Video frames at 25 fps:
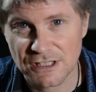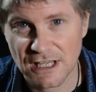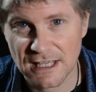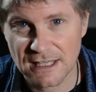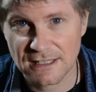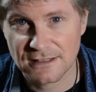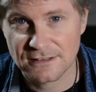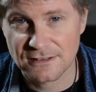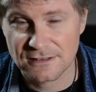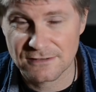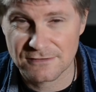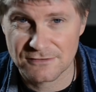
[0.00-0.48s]
get
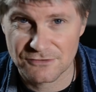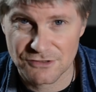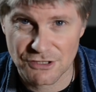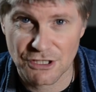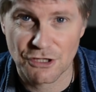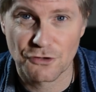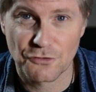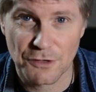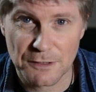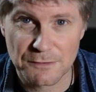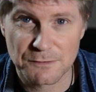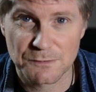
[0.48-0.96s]
to
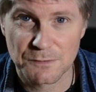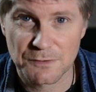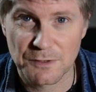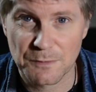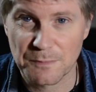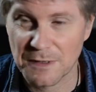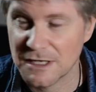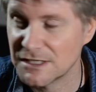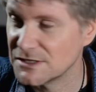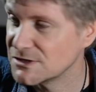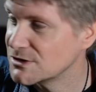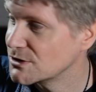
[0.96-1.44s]
grips with the
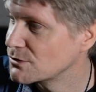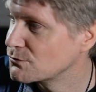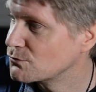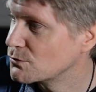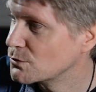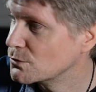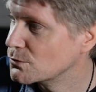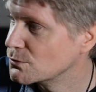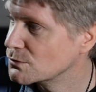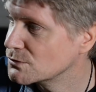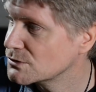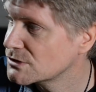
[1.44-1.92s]
basic
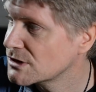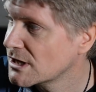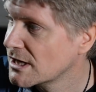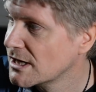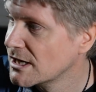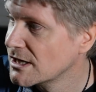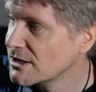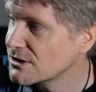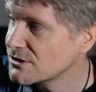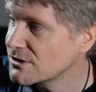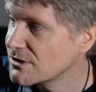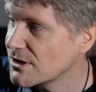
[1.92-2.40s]
rules.
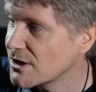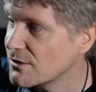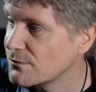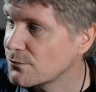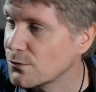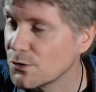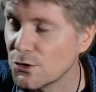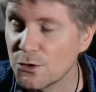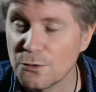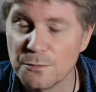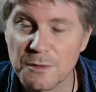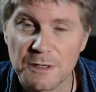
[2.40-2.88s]
So
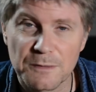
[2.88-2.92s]
therefore you'll